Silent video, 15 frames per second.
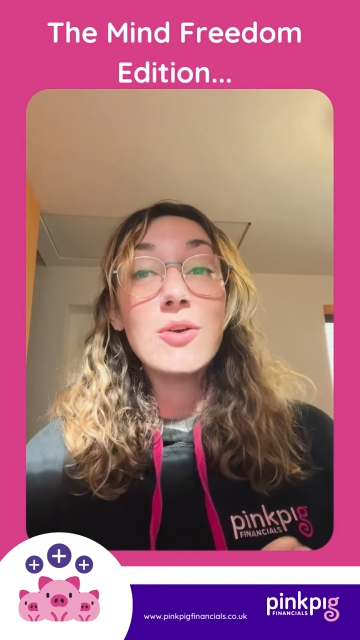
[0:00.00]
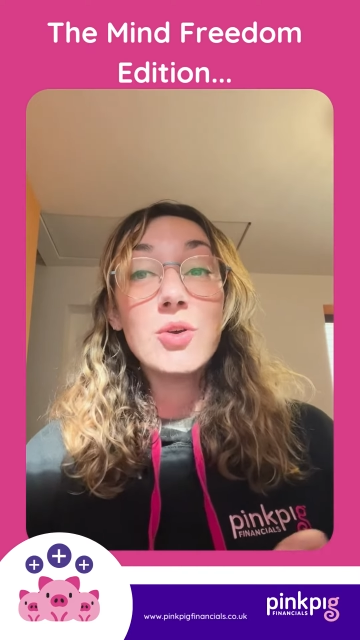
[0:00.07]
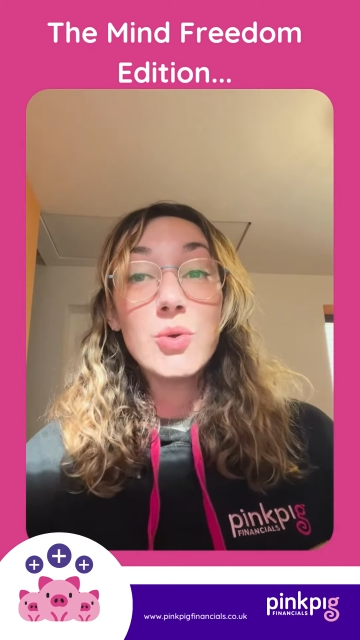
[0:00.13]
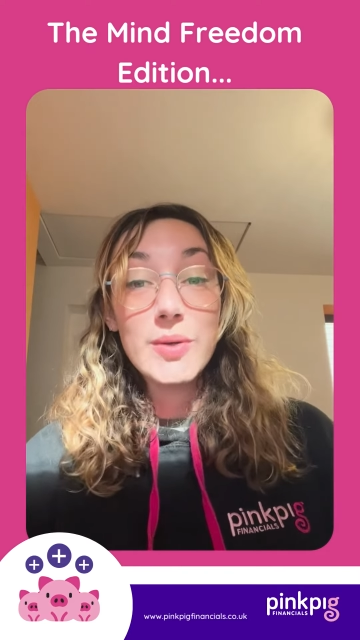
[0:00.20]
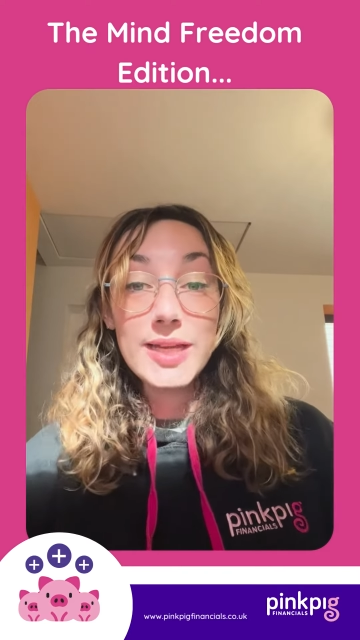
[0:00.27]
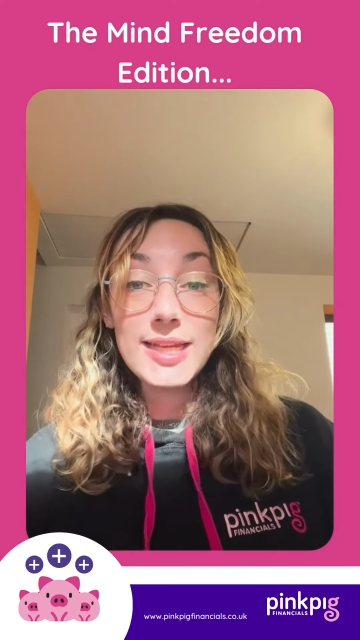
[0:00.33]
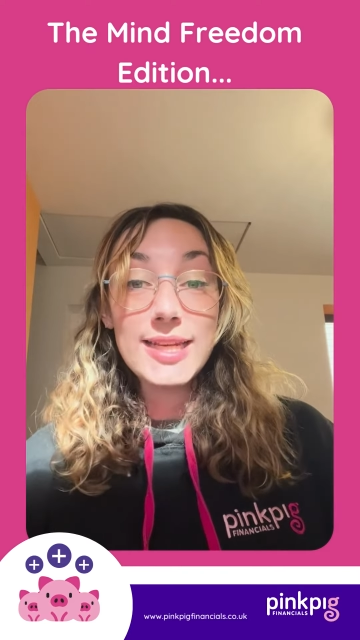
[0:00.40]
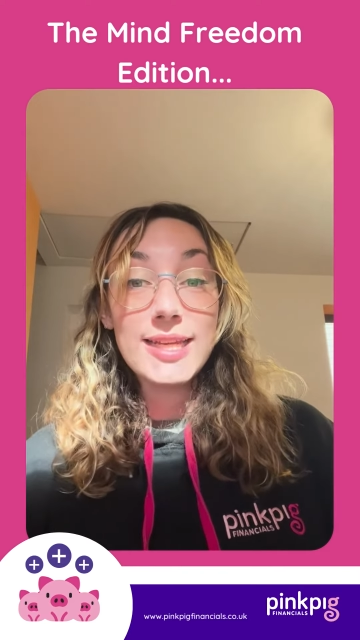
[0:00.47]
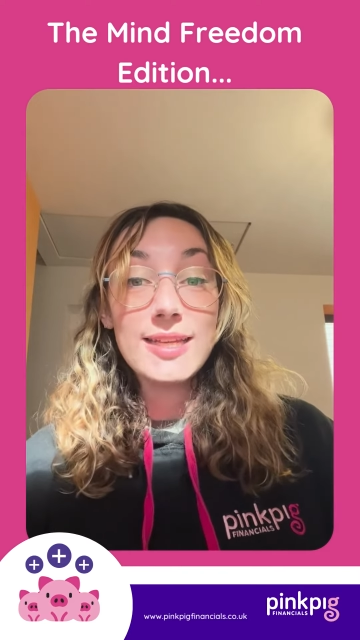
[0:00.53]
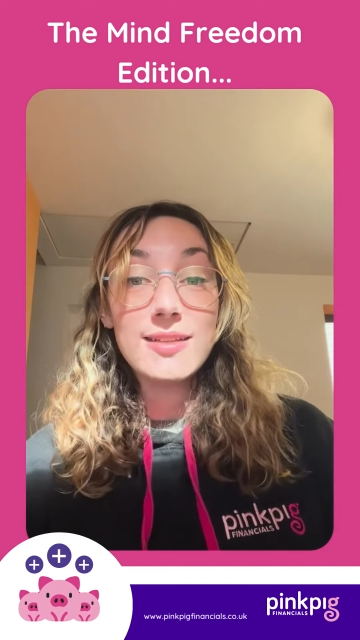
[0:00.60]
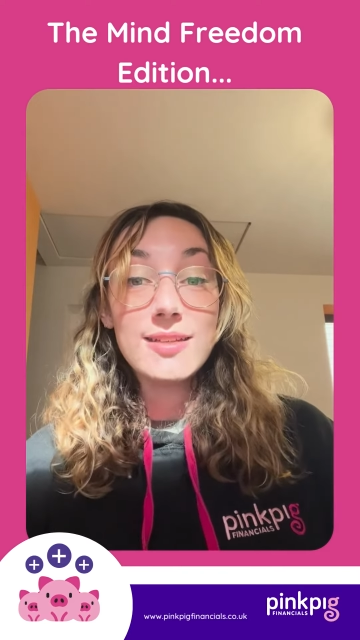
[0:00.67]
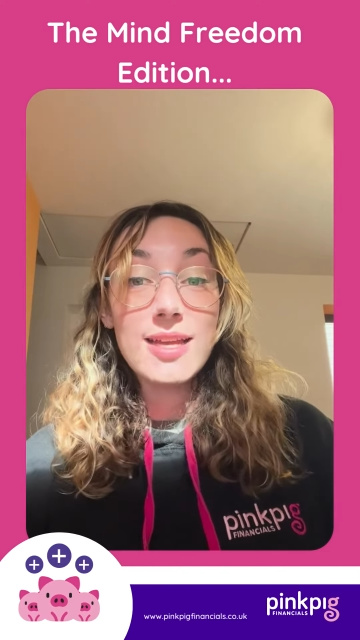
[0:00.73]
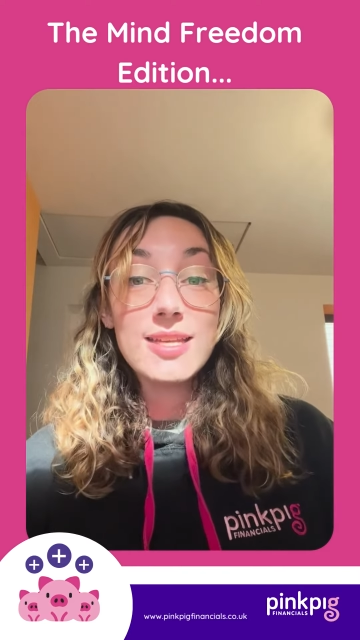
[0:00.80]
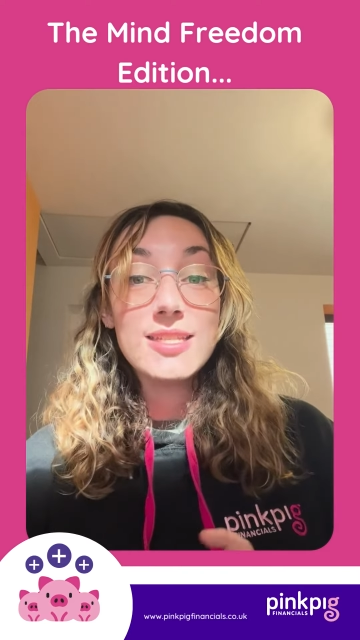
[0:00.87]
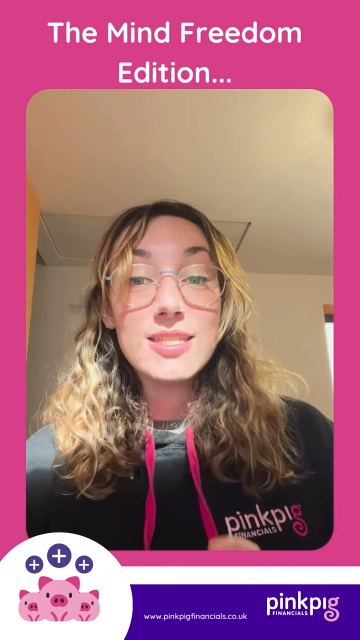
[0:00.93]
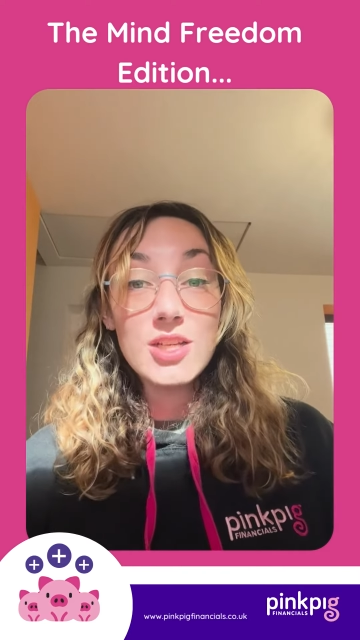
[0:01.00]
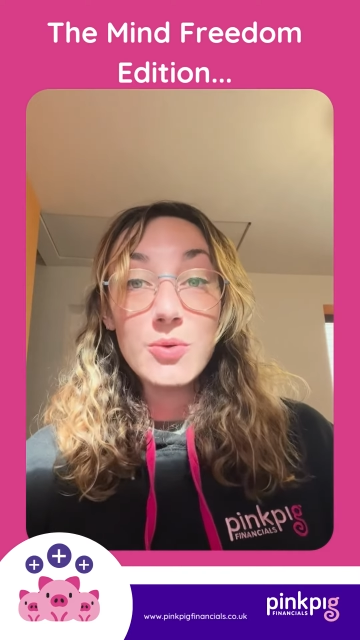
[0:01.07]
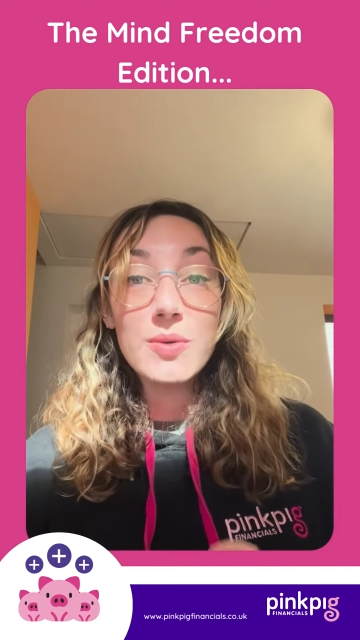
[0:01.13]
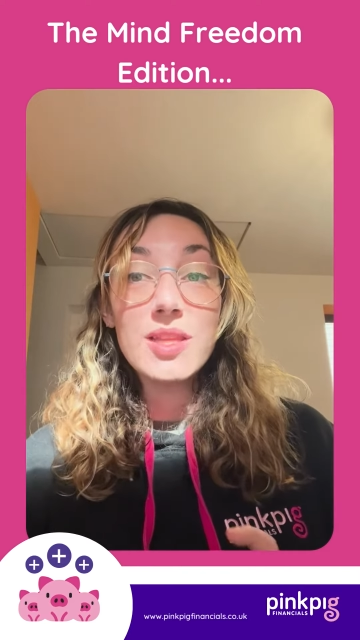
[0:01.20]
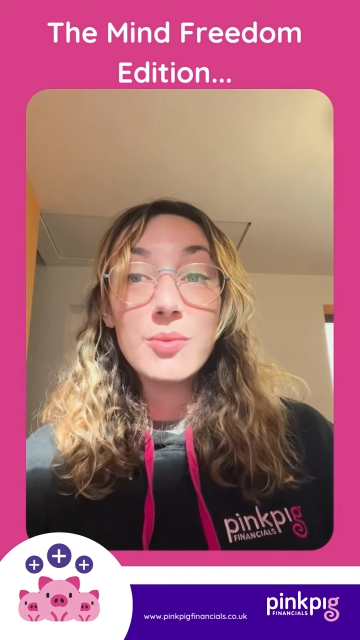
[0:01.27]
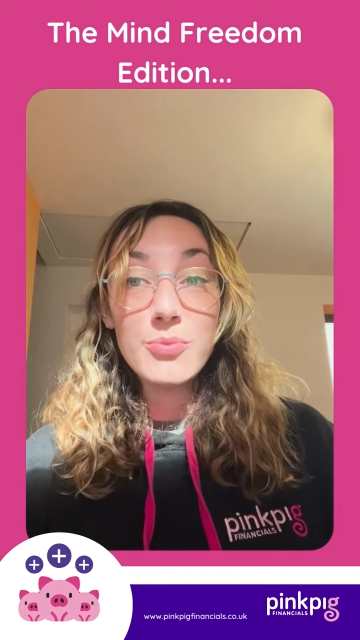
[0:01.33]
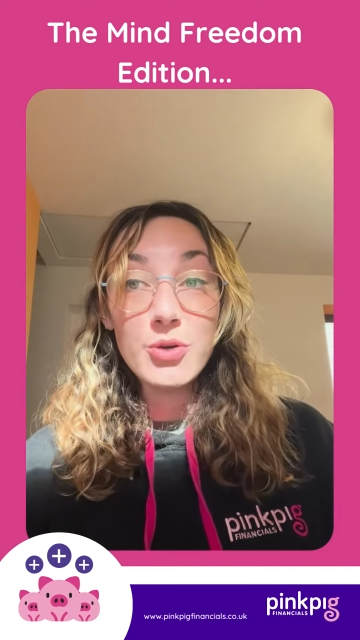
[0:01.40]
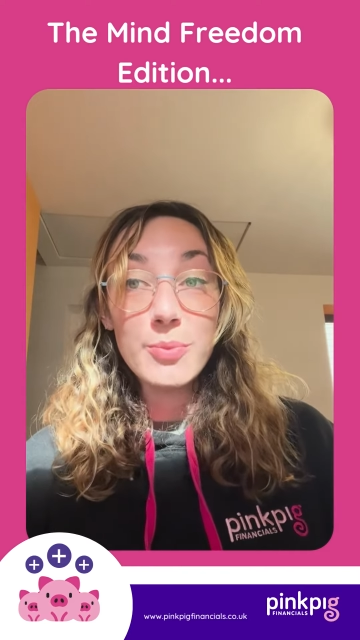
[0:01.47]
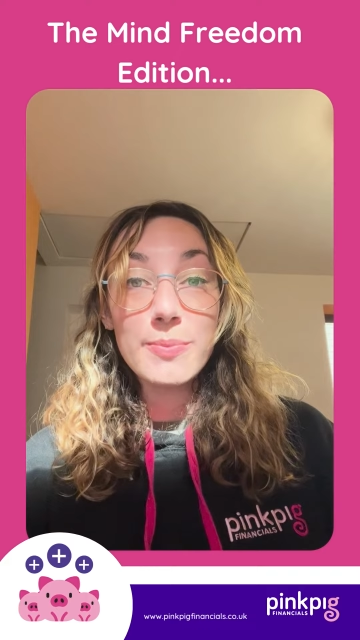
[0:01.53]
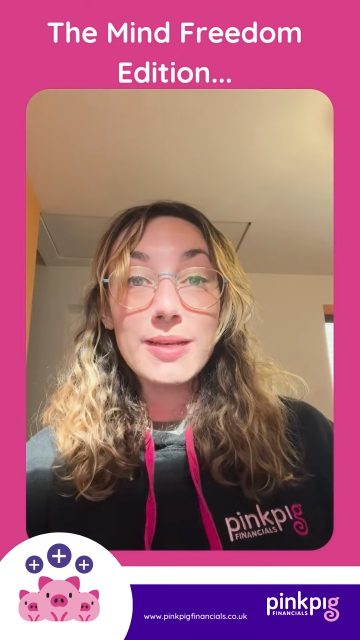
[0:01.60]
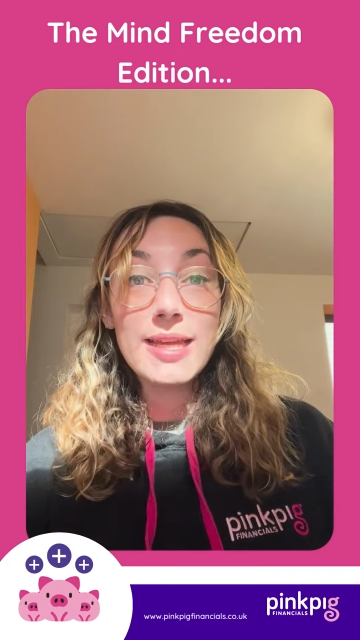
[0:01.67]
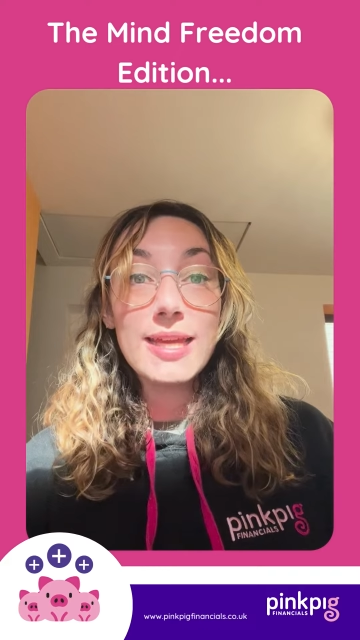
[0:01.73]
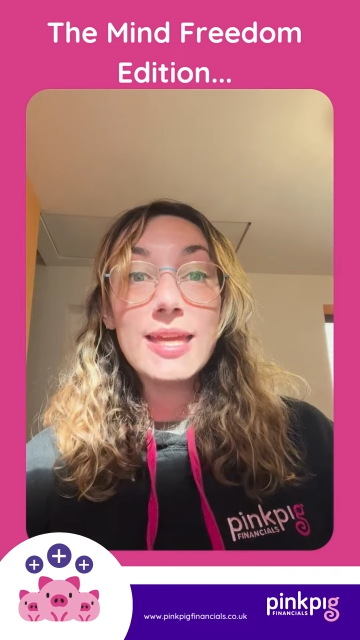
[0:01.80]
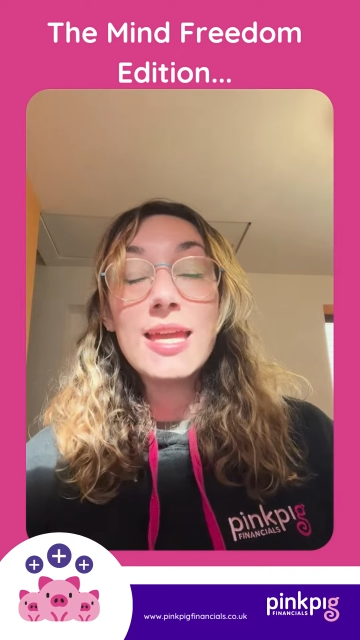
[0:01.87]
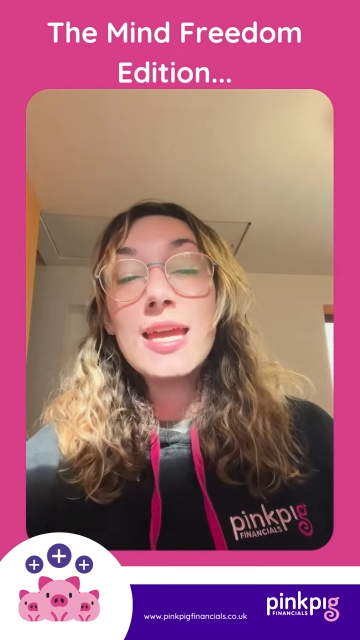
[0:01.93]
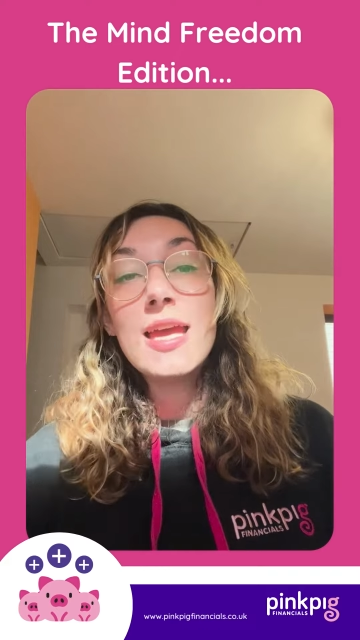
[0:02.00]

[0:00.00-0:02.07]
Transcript: quickly and deal with it promptly